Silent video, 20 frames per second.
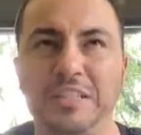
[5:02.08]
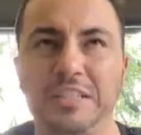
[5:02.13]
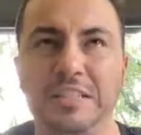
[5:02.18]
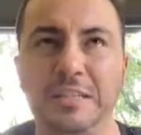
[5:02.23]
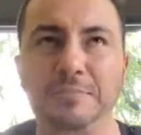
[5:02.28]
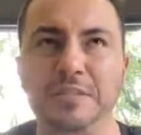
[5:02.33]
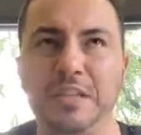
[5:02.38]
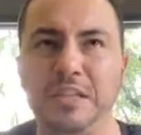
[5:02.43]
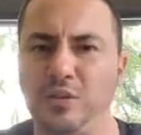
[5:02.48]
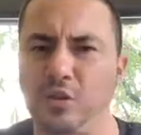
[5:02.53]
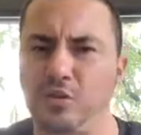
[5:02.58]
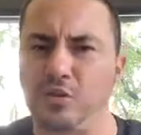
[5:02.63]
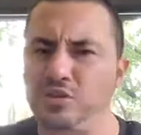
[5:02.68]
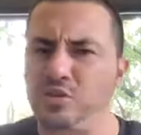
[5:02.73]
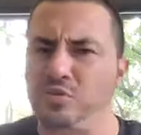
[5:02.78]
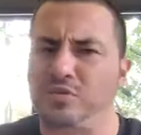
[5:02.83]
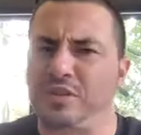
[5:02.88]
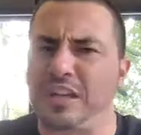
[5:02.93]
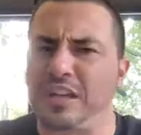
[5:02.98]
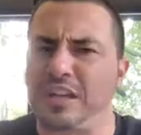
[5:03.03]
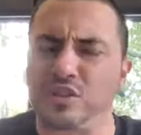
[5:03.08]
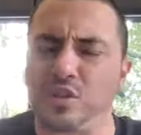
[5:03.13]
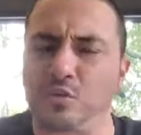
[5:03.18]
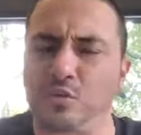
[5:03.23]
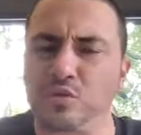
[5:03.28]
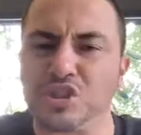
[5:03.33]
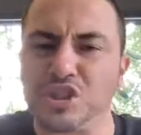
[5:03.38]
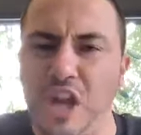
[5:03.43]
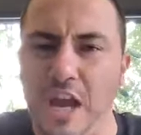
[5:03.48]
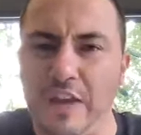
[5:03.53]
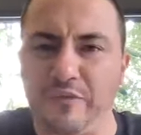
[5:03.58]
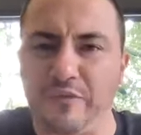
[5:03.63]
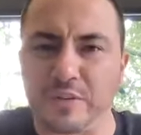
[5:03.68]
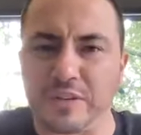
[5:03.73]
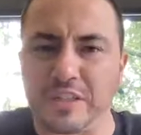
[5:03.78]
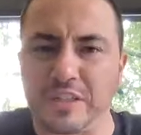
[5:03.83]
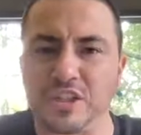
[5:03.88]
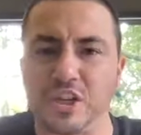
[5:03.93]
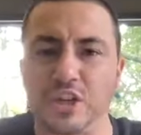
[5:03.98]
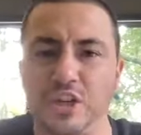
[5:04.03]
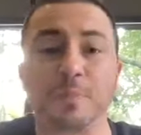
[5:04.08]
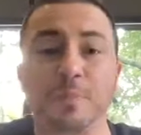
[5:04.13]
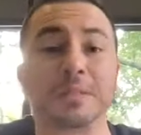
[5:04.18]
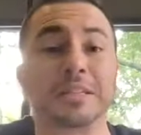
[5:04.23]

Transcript: it seems like those two things don't jive with each other,